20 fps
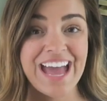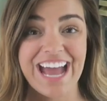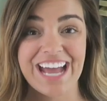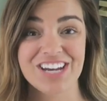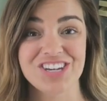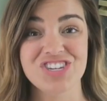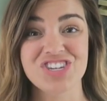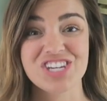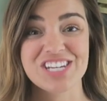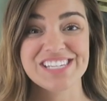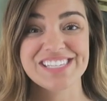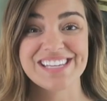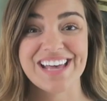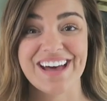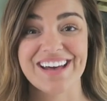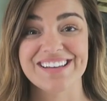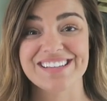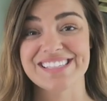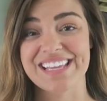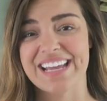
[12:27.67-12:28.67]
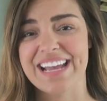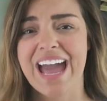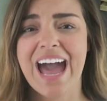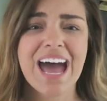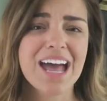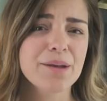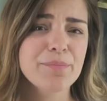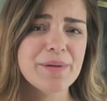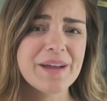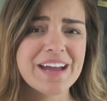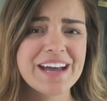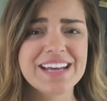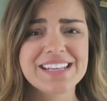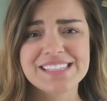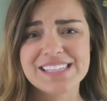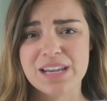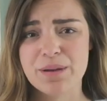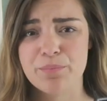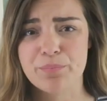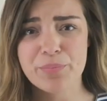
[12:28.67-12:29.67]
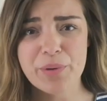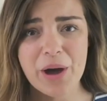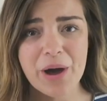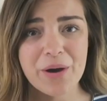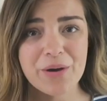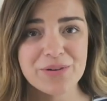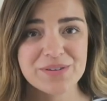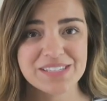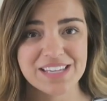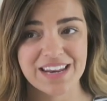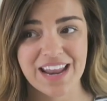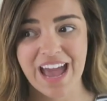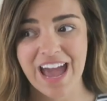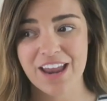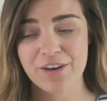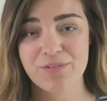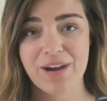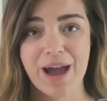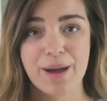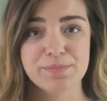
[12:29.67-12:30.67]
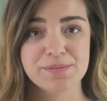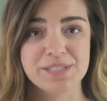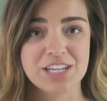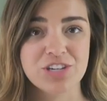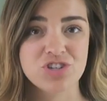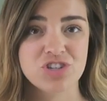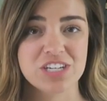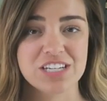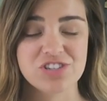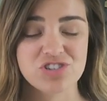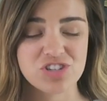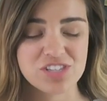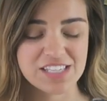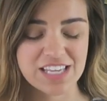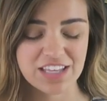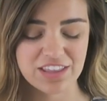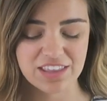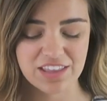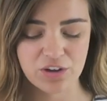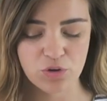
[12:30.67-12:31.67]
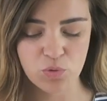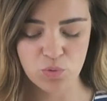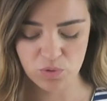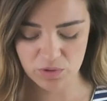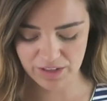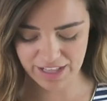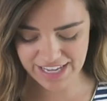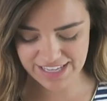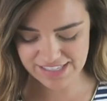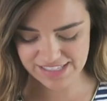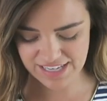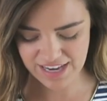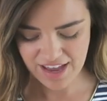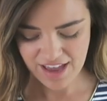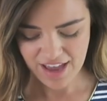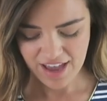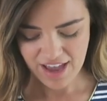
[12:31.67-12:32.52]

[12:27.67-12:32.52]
And she sells like headbands and bows and head wraps, and she is just like the coolest.